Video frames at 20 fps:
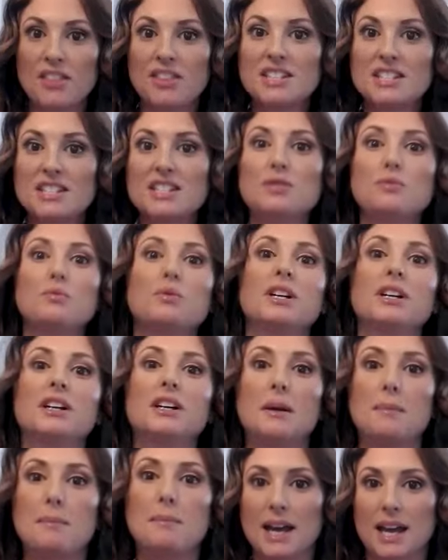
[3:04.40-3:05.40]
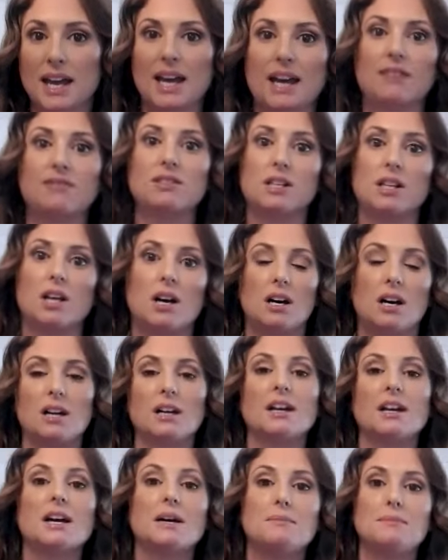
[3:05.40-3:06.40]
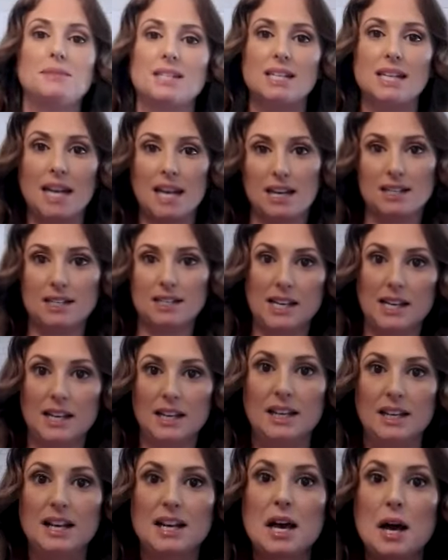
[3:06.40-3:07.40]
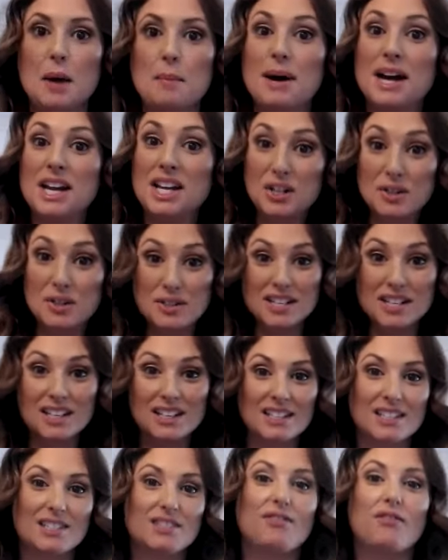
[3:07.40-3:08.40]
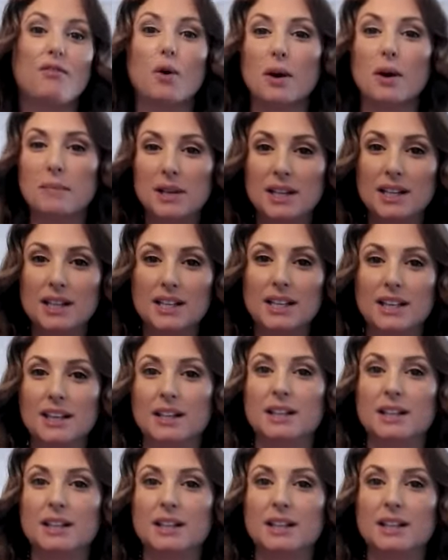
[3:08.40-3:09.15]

This is where Metcalfe's Law comes in handy. By using this formula